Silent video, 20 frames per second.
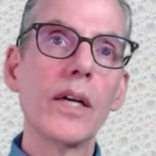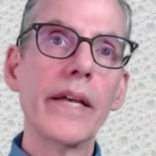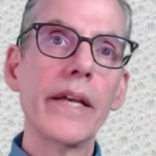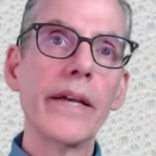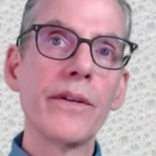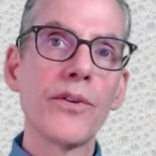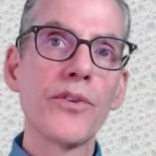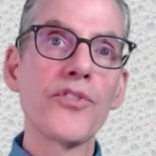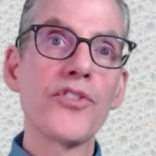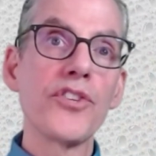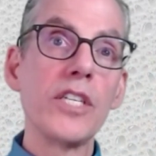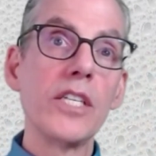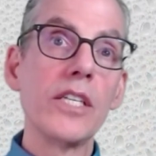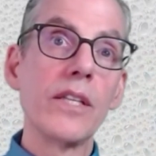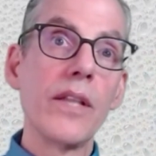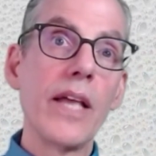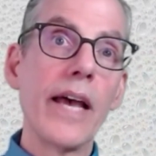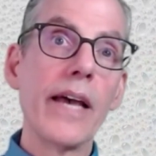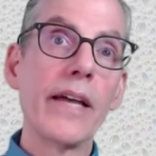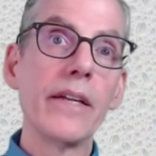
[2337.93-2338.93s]
energy
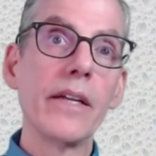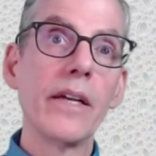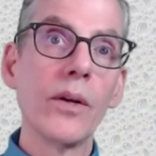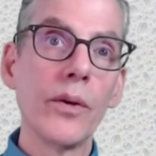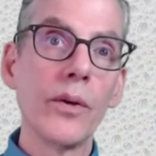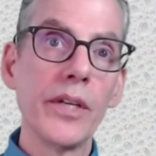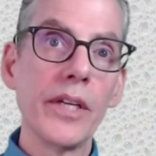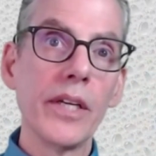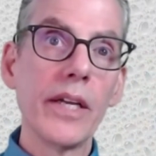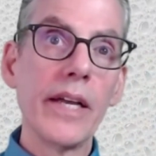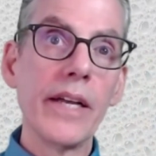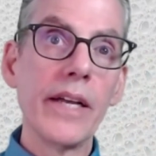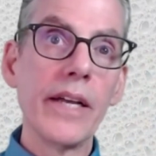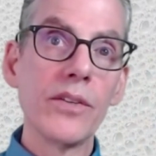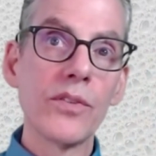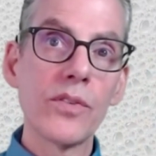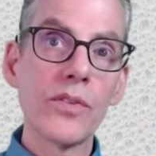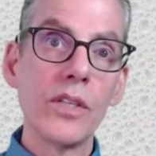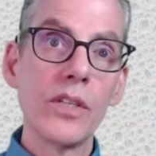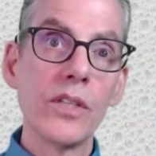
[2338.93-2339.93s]
in that area
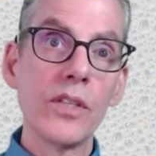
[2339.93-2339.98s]
as